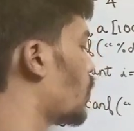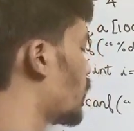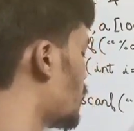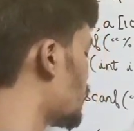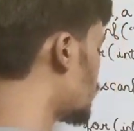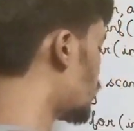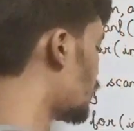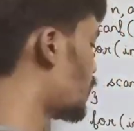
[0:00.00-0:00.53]

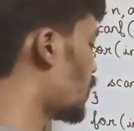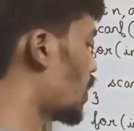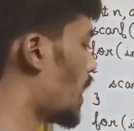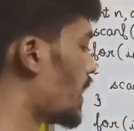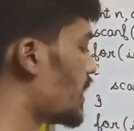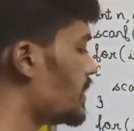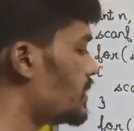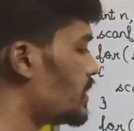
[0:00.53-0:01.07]
Okay, so
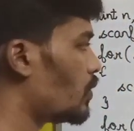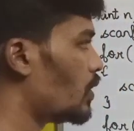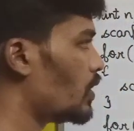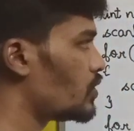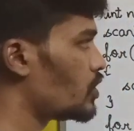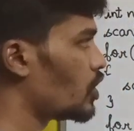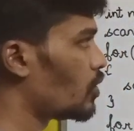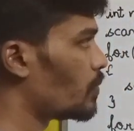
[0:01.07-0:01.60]
for i is
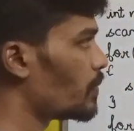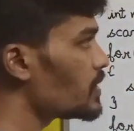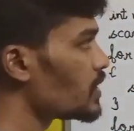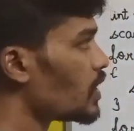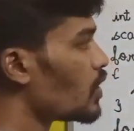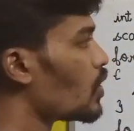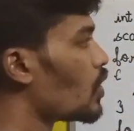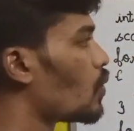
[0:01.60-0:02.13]
equal to 0
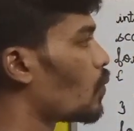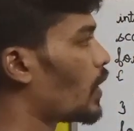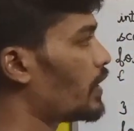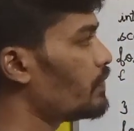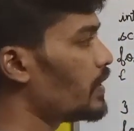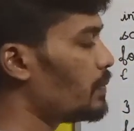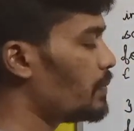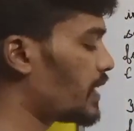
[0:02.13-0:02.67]
means
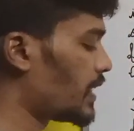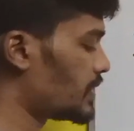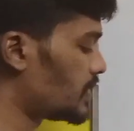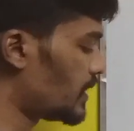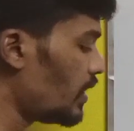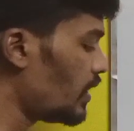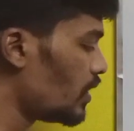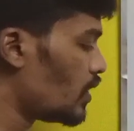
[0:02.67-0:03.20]
1 will be
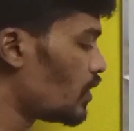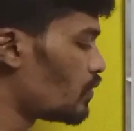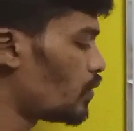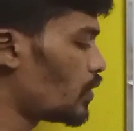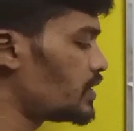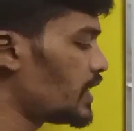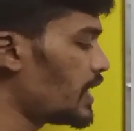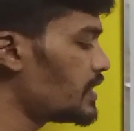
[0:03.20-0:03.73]
considered.
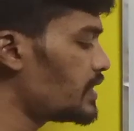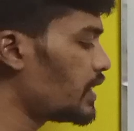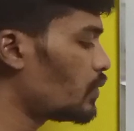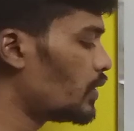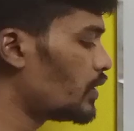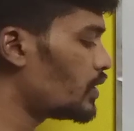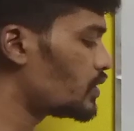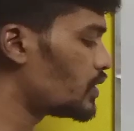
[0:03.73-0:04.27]
For j is
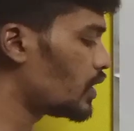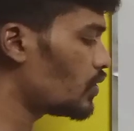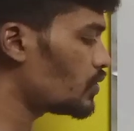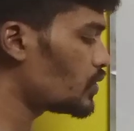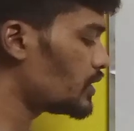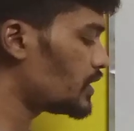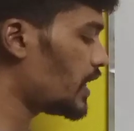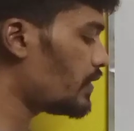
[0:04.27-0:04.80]
equal to 0,
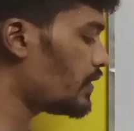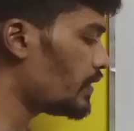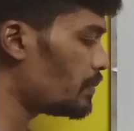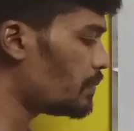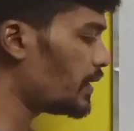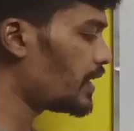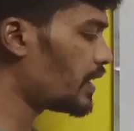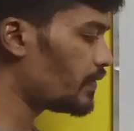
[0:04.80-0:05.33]
so j
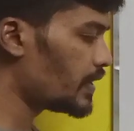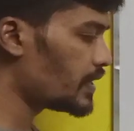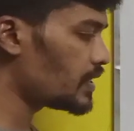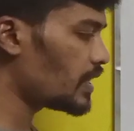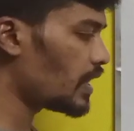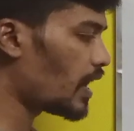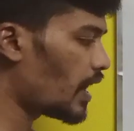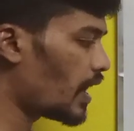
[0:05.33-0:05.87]
will be
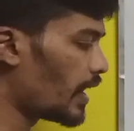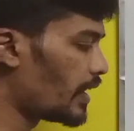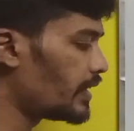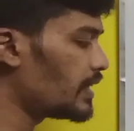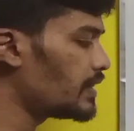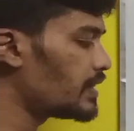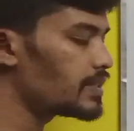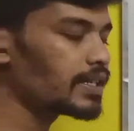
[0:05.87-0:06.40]
traversed uh,
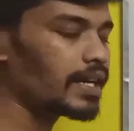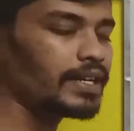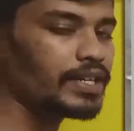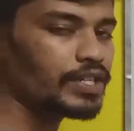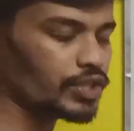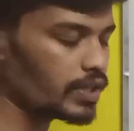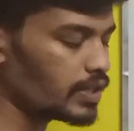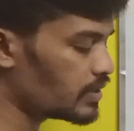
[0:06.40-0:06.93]
until this
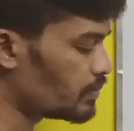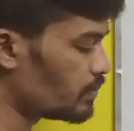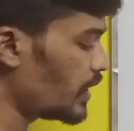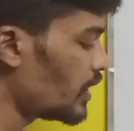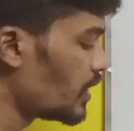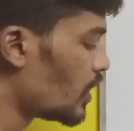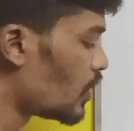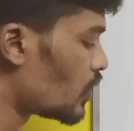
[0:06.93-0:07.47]
condition is
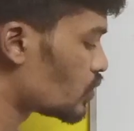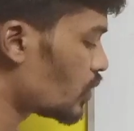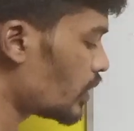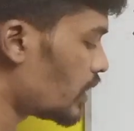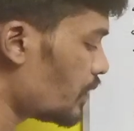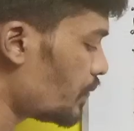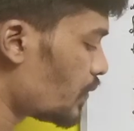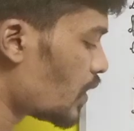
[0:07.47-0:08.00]
met. So
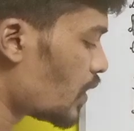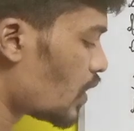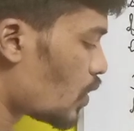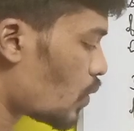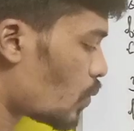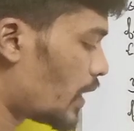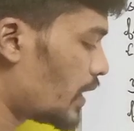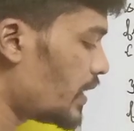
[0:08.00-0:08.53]
if
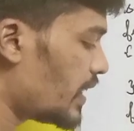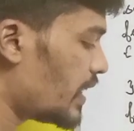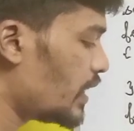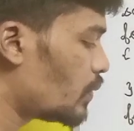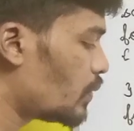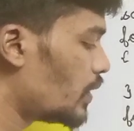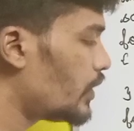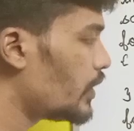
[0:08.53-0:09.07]
1
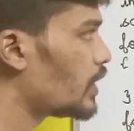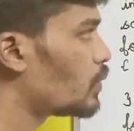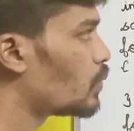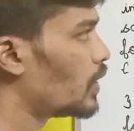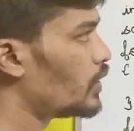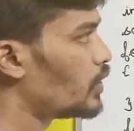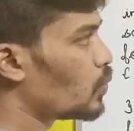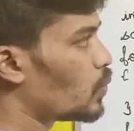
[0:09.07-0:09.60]
equal to
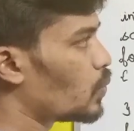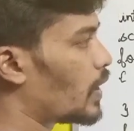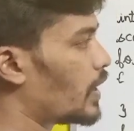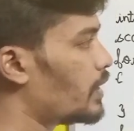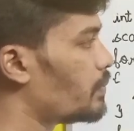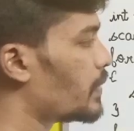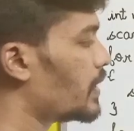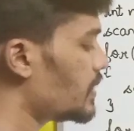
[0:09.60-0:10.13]
equal to
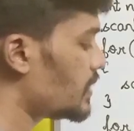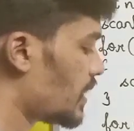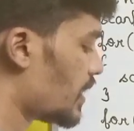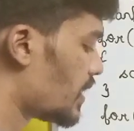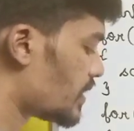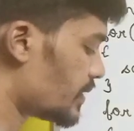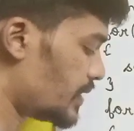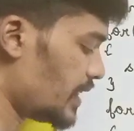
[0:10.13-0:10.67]
1 means
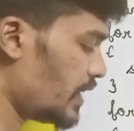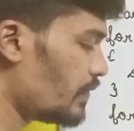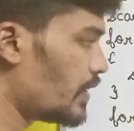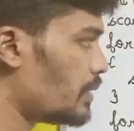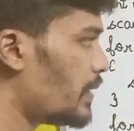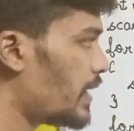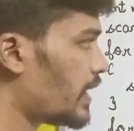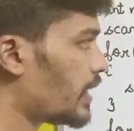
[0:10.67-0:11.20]
c
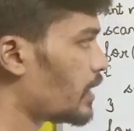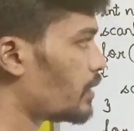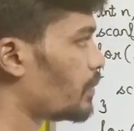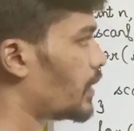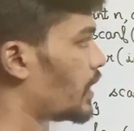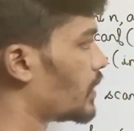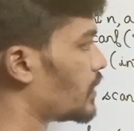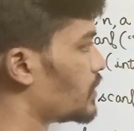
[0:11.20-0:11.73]
will be
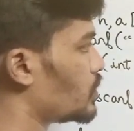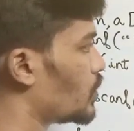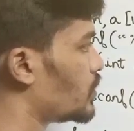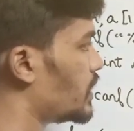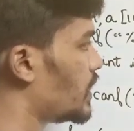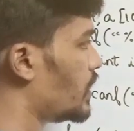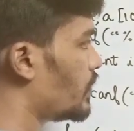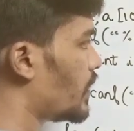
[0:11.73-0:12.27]
incremented. So
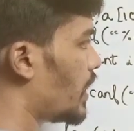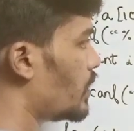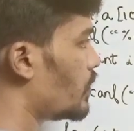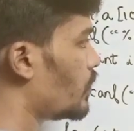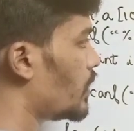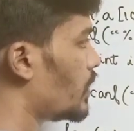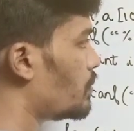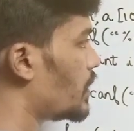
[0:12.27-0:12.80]
c
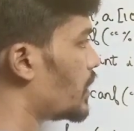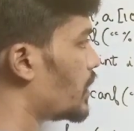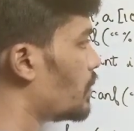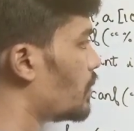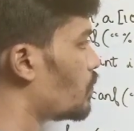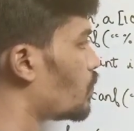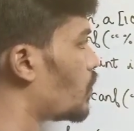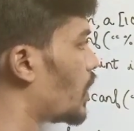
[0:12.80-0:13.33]
value will
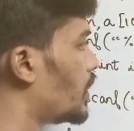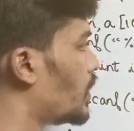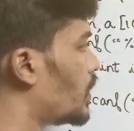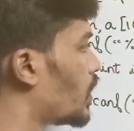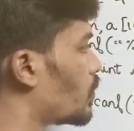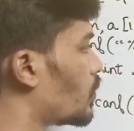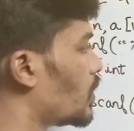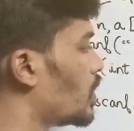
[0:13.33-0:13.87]
become
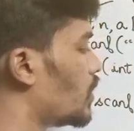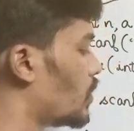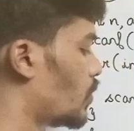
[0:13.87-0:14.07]
1 now.